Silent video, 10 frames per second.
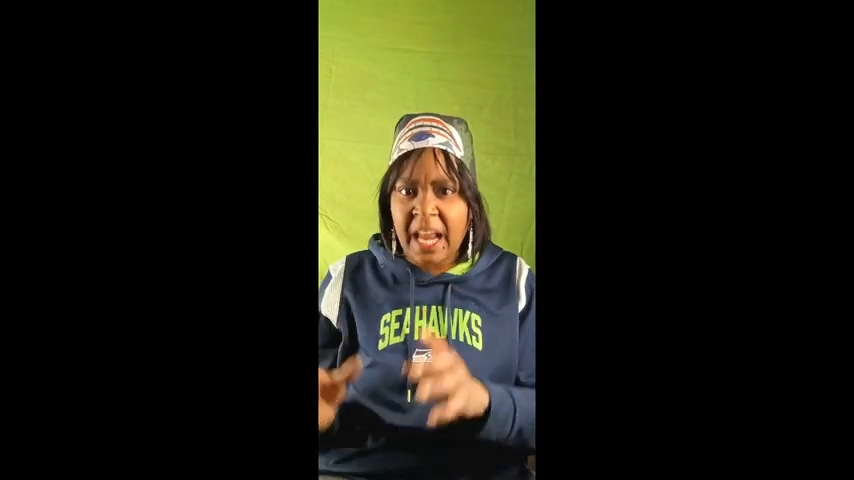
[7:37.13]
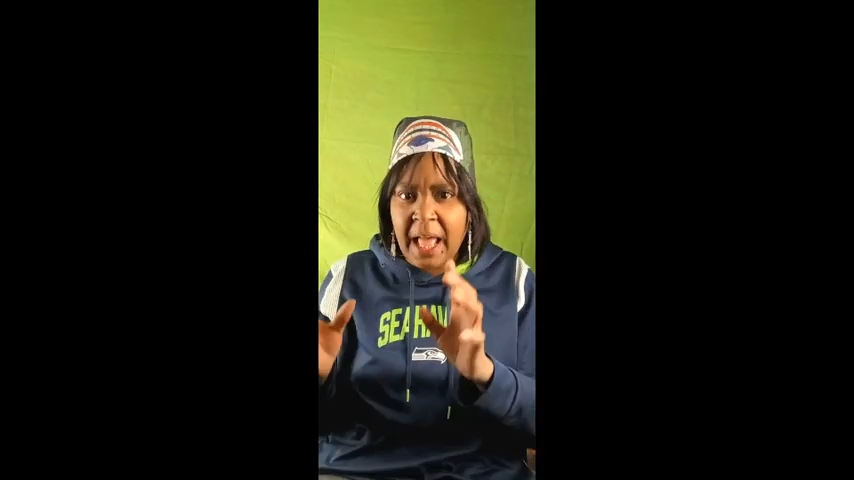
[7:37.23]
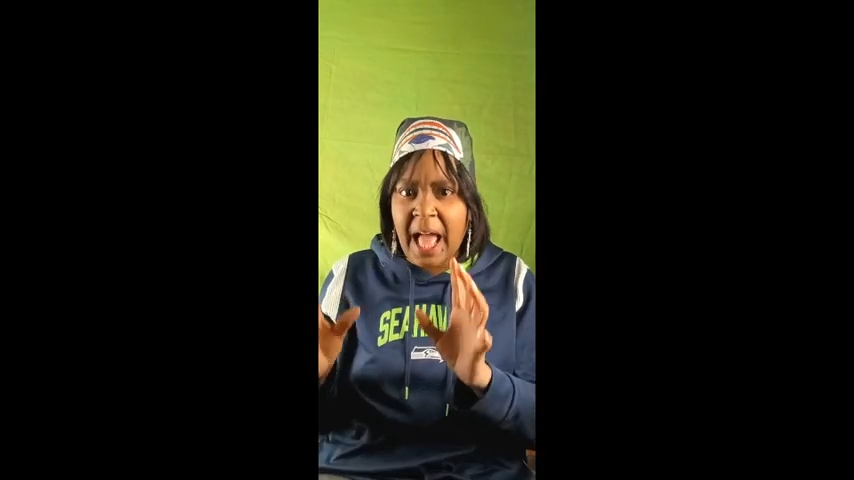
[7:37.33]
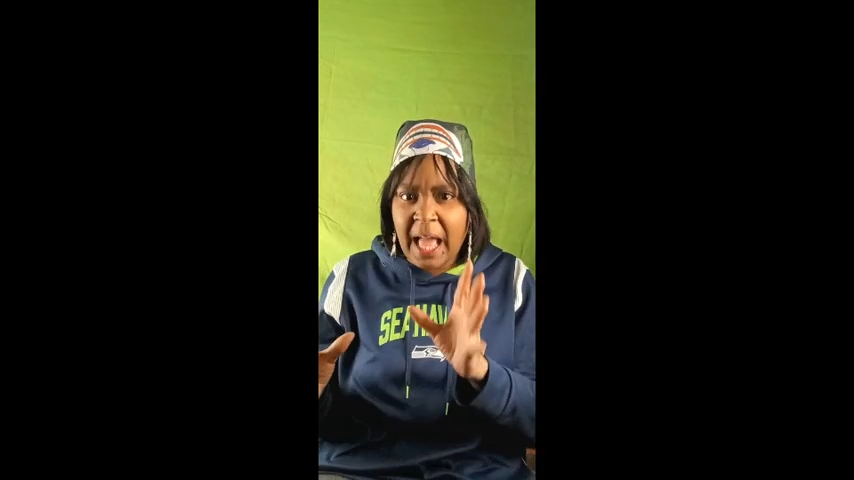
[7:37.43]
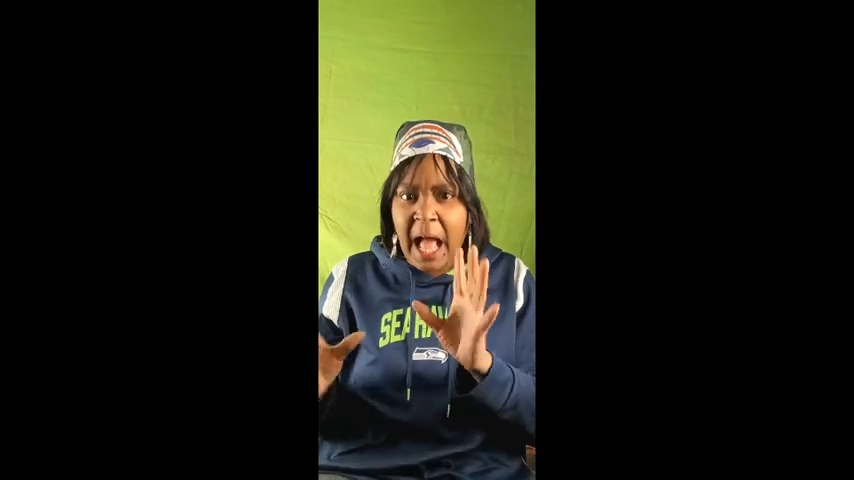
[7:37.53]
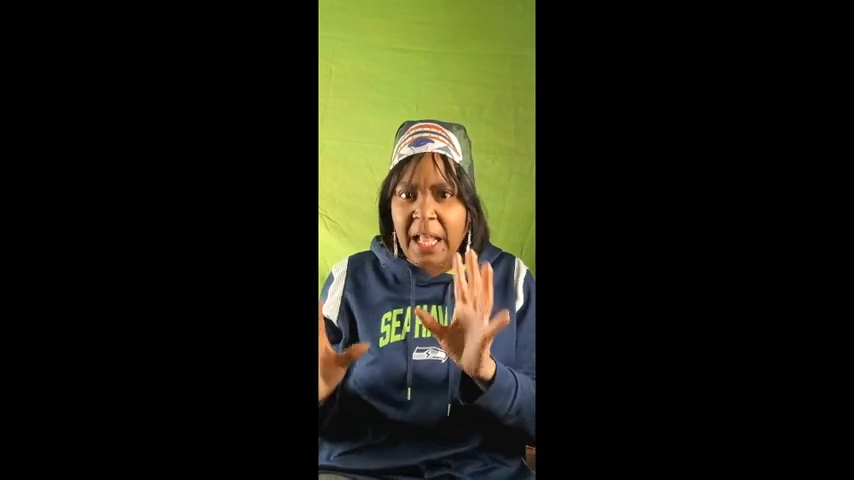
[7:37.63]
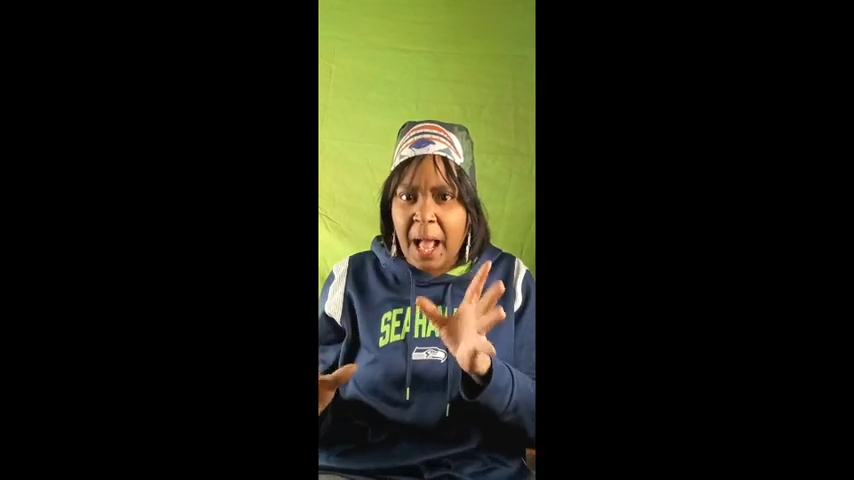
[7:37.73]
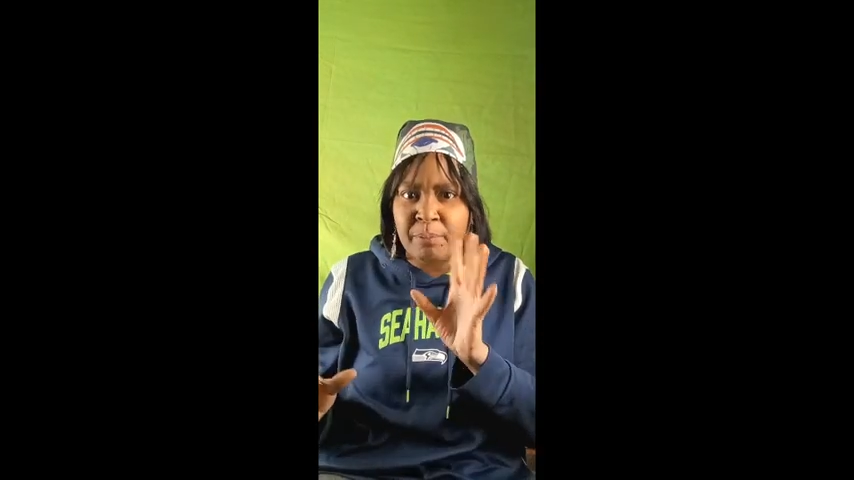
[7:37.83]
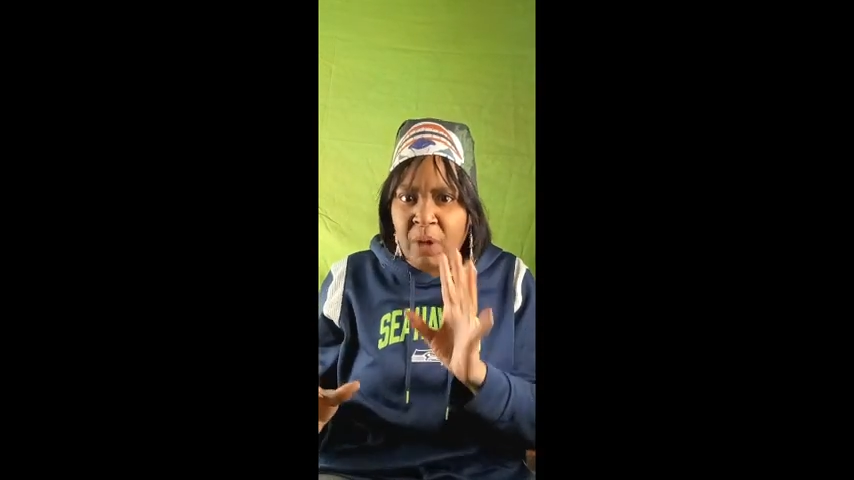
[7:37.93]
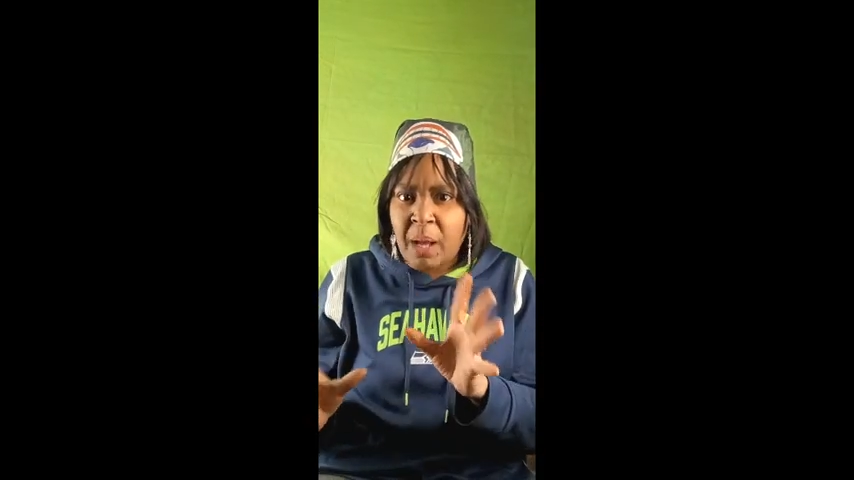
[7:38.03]
I, I,
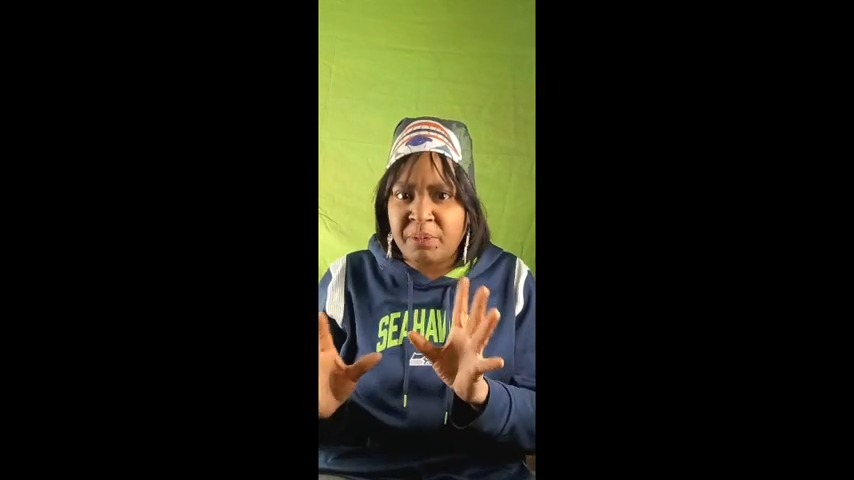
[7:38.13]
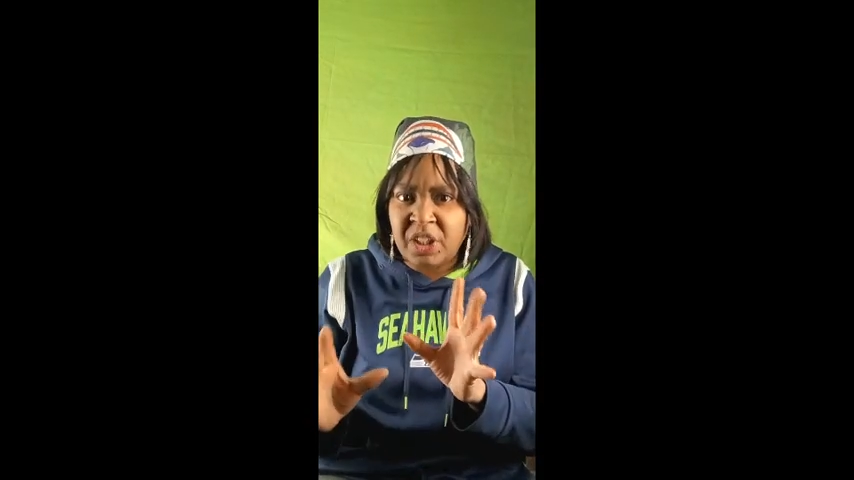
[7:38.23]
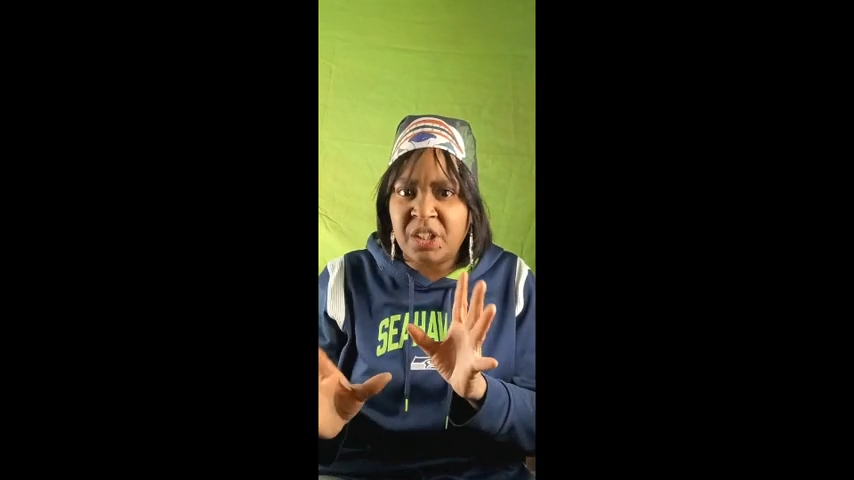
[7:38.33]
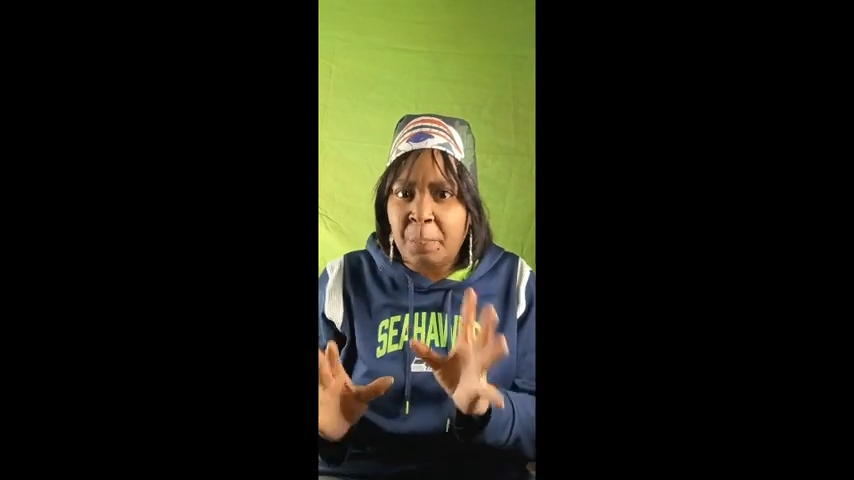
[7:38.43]
am I'm, I'm getting the